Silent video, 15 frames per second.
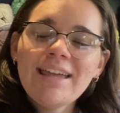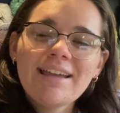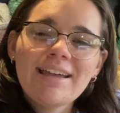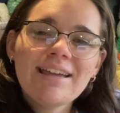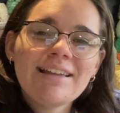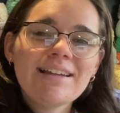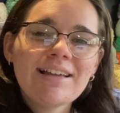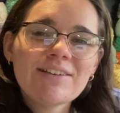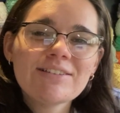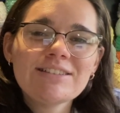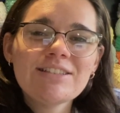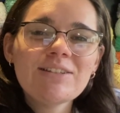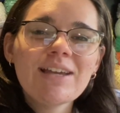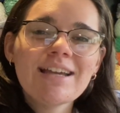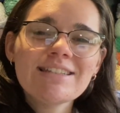And I'll
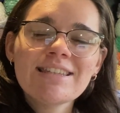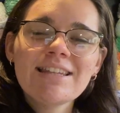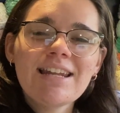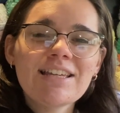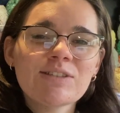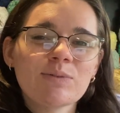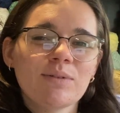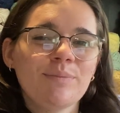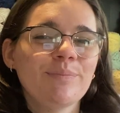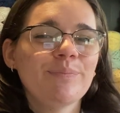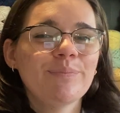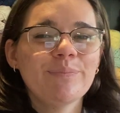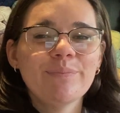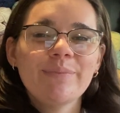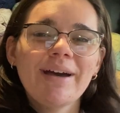see you guys in the next one.
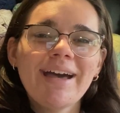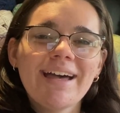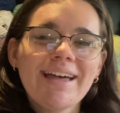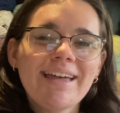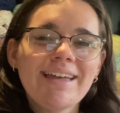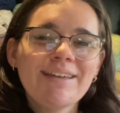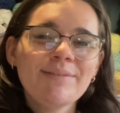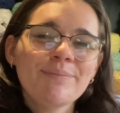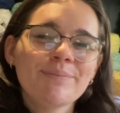Bye!